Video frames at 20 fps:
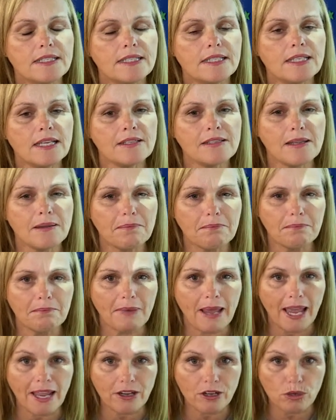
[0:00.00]
Does it
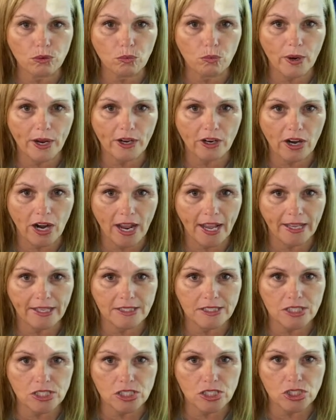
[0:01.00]
matter where I
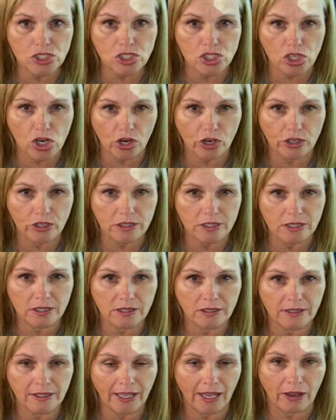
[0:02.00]
start
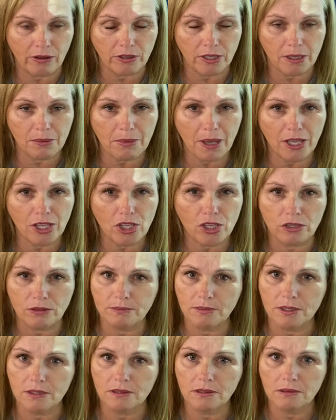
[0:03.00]
counting my
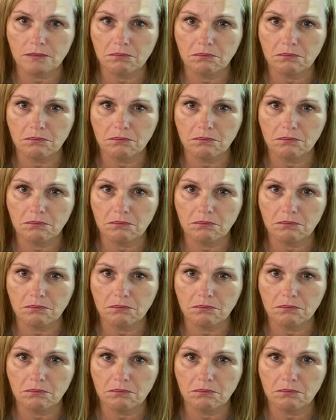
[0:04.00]
cubes?